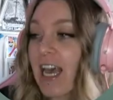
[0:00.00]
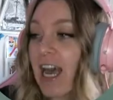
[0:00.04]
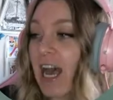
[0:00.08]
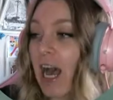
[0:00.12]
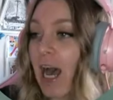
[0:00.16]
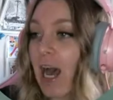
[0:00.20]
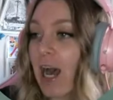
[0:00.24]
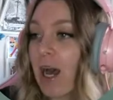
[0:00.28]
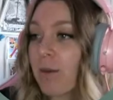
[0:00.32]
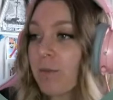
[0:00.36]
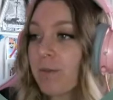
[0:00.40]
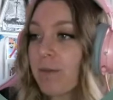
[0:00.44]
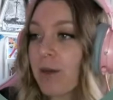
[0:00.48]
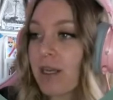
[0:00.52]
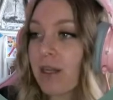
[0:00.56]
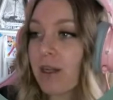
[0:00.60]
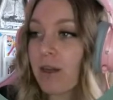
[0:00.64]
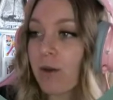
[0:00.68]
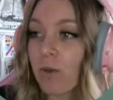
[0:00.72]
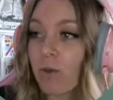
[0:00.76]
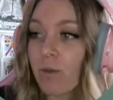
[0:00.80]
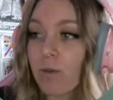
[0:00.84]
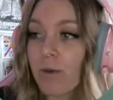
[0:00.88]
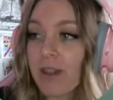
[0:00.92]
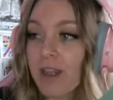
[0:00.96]

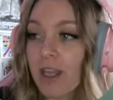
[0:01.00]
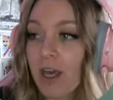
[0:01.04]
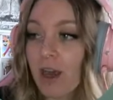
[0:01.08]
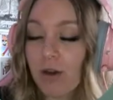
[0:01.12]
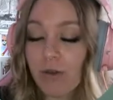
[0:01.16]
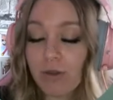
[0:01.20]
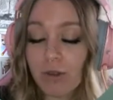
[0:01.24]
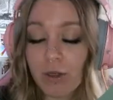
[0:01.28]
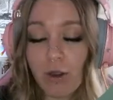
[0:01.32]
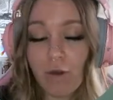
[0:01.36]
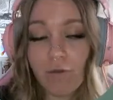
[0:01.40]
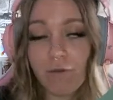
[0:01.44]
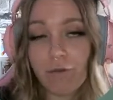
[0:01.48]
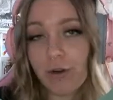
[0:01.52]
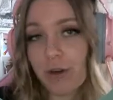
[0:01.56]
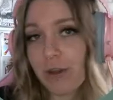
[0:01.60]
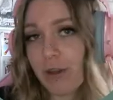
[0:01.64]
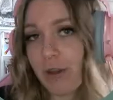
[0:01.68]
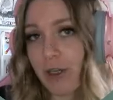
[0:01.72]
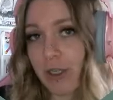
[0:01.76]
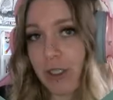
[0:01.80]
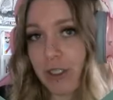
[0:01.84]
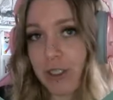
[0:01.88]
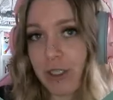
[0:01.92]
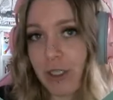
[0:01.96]
But without
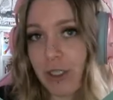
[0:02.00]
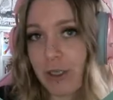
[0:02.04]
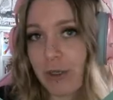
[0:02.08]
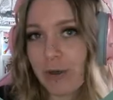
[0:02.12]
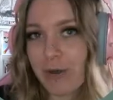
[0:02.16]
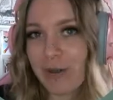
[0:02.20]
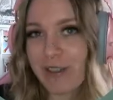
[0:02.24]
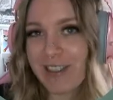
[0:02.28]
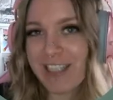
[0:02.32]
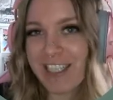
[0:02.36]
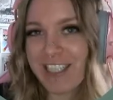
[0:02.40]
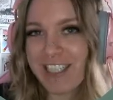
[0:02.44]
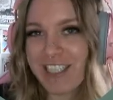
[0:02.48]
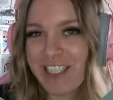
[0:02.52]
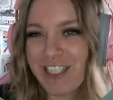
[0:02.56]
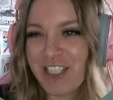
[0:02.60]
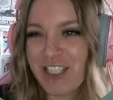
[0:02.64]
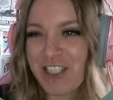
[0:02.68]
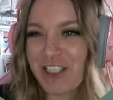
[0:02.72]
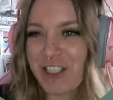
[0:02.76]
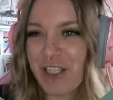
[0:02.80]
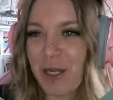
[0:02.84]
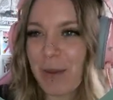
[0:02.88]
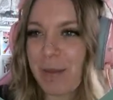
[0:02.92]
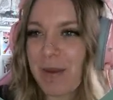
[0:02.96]
further ado, let's
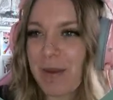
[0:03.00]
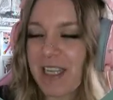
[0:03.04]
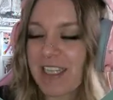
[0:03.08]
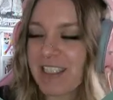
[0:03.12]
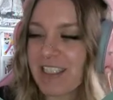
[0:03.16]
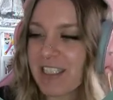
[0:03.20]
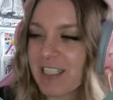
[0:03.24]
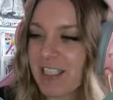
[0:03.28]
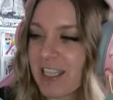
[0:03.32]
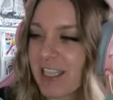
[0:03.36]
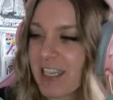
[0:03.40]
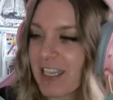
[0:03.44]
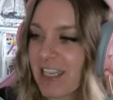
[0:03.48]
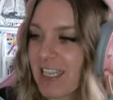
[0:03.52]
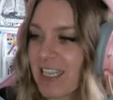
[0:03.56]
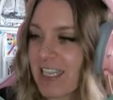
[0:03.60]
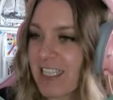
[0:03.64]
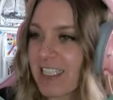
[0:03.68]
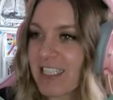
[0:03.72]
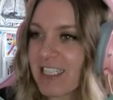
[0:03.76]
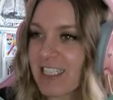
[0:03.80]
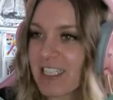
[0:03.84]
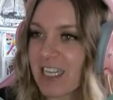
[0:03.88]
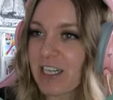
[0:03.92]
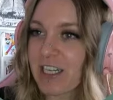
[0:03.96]
just jump into
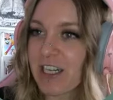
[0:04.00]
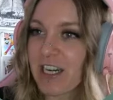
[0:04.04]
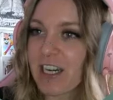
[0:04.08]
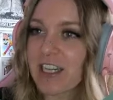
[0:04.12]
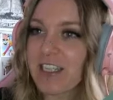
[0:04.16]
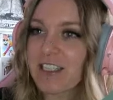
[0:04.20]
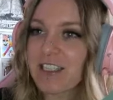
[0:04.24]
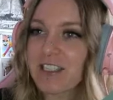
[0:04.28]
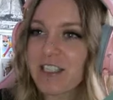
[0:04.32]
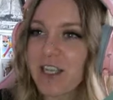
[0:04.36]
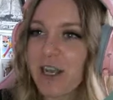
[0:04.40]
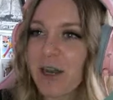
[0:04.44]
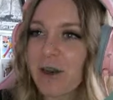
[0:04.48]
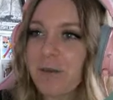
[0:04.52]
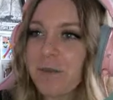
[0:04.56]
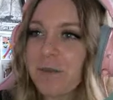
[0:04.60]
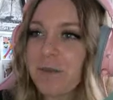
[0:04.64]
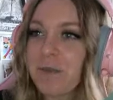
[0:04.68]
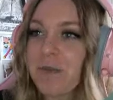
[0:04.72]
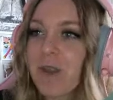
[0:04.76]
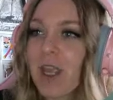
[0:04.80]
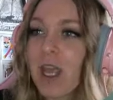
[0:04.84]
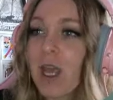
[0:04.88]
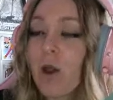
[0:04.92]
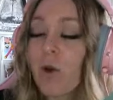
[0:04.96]
this series. So
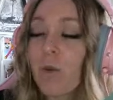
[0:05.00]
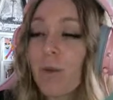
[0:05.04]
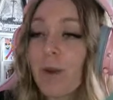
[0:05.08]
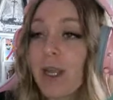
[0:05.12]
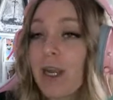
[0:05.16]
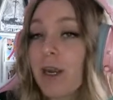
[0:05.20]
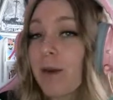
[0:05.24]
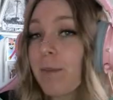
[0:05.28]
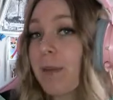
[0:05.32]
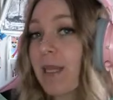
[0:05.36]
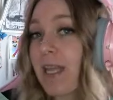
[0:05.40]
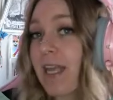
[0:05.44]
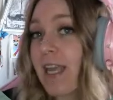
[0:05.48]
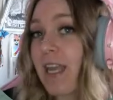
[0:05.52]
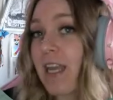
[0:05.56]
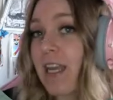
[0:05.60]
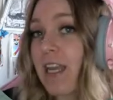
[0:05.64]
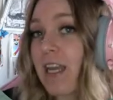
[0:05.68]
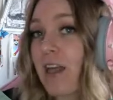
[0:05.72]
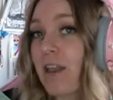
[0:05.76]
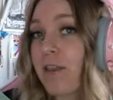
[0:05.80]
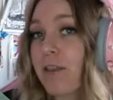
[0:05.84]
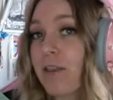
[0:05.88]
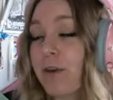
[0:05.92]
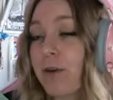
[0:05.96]
we are playing
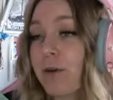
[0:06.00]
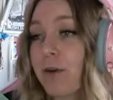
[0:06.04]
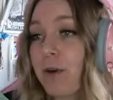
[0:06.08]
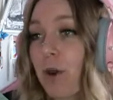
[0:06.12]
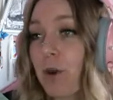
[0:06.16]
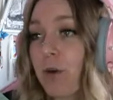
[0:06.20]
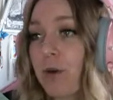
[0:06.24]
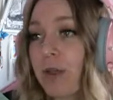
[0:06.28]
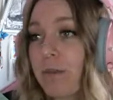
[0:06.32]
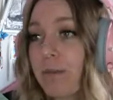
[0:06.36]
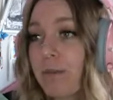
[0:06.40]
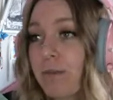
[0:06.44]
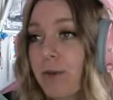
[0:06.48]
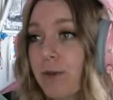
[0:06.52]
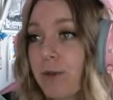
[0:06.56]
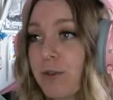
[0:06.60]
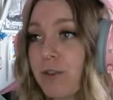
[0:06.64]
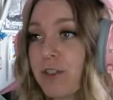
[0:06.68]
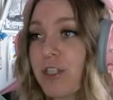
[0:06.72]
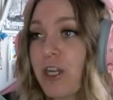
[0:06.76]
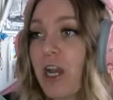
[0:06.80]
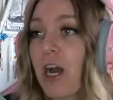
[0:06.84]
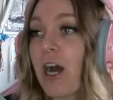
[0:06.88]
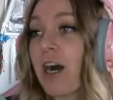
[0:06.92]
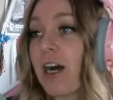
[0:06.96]
the
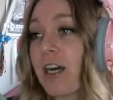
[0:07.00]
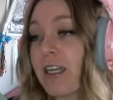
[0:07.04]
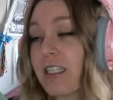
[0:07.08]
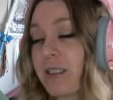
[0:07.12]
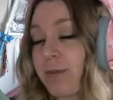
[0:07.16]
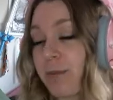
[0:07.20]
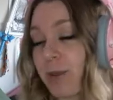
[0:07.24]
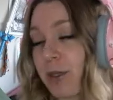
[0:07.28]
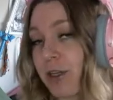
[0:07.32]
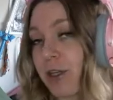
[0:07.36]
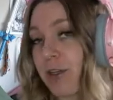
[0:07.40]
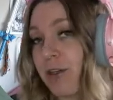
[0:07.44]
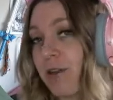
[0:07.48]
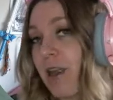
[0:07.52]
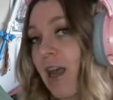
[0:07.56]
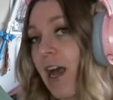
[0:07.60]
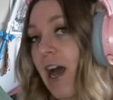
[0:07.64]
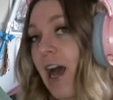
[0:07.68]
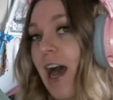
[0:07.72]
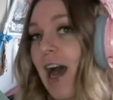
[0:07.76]
Crokenbooch Hospital.